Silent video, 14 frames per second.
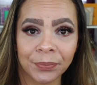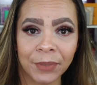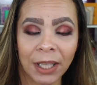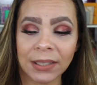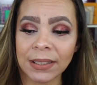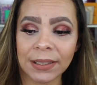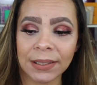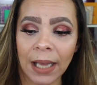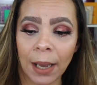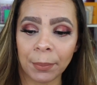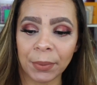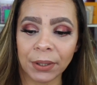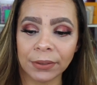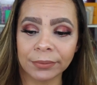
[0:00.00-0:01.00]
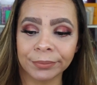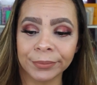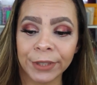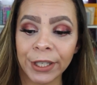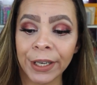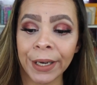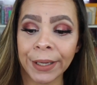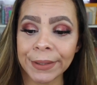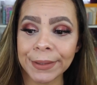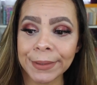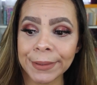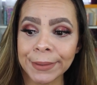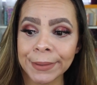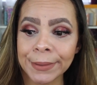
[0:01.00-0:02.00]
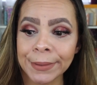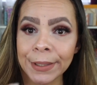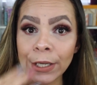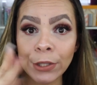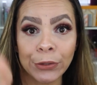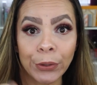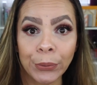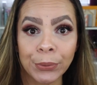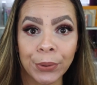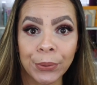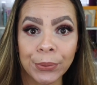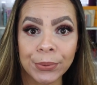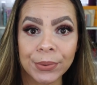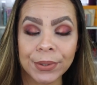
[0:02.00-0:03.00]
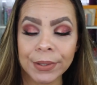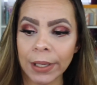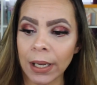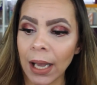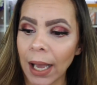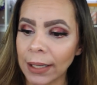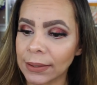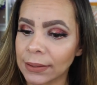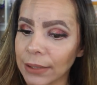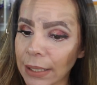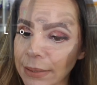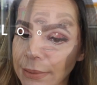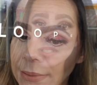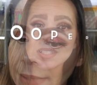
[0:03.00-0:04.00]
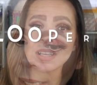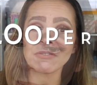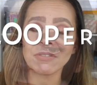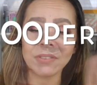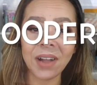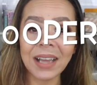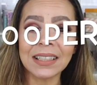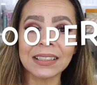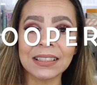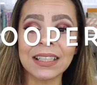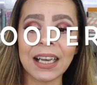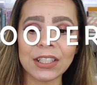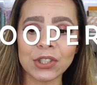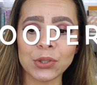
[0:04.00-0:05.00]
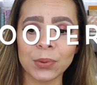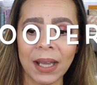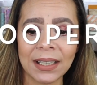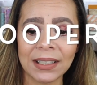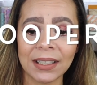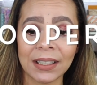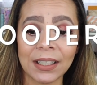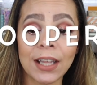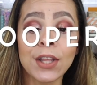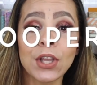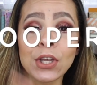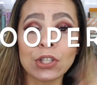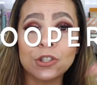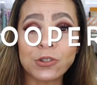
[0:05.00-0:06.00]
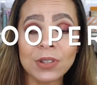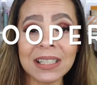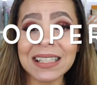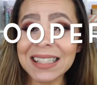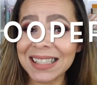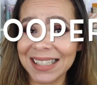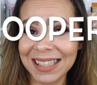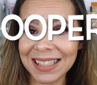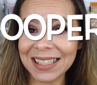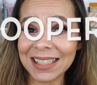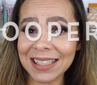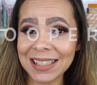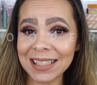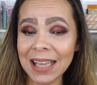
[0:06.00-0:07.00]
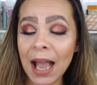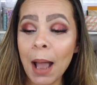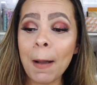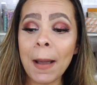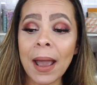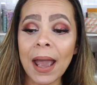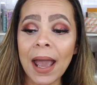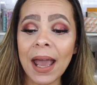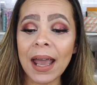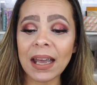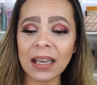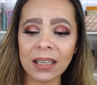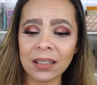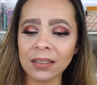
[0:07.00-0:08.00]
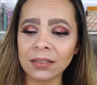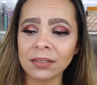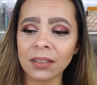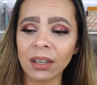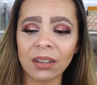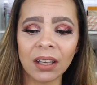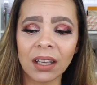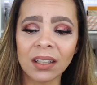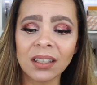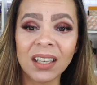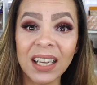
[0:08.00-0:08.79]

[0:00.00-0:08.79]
That didn't happen. Cut, don't use. I finally got to editing. So this is okay.